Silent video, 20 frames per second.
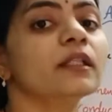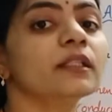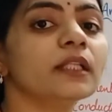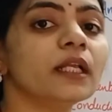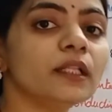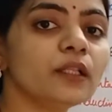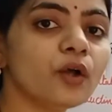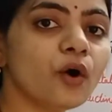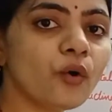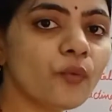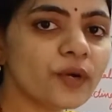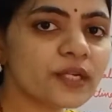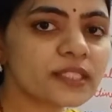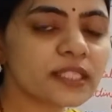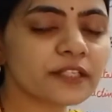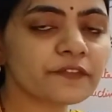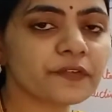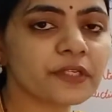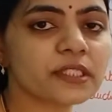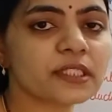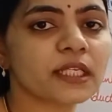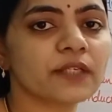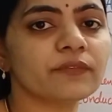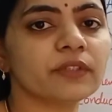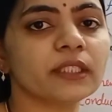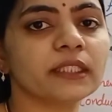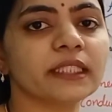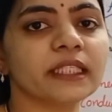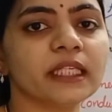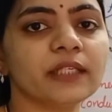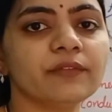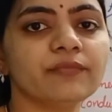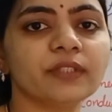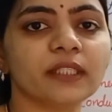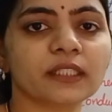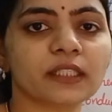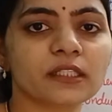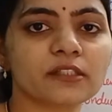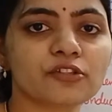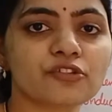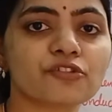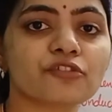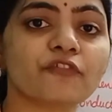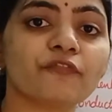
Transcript: The lower surface of the leaf that consists